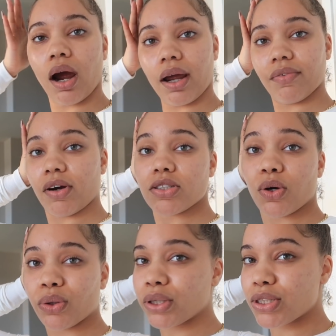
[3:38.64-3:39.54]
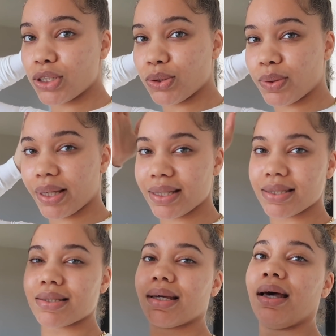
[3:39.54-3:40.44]
All right, first on the to-do
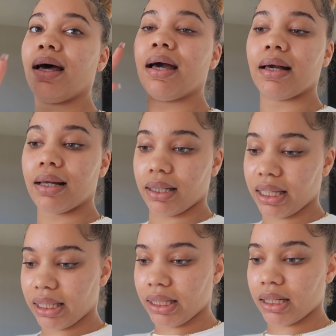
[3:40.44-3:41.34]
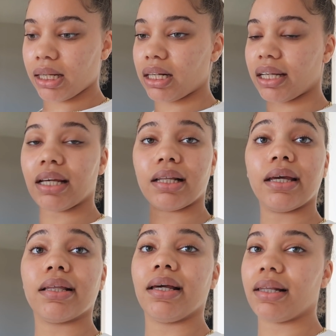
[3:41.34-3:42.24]
list, clean, clean, clean,
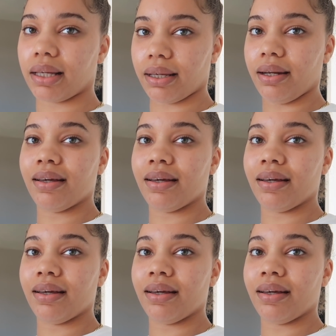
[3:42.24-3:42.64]
clean, clean